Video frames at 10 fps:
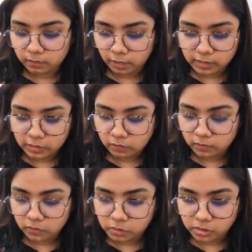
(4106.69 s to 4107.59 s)
right side of the
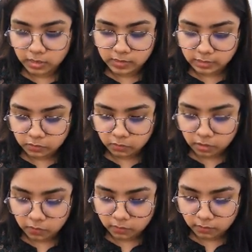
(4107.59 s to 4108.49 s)
equation as 0
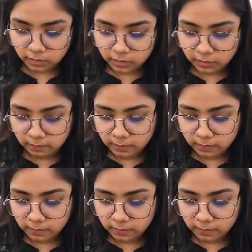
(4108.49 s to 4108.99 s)
down directly.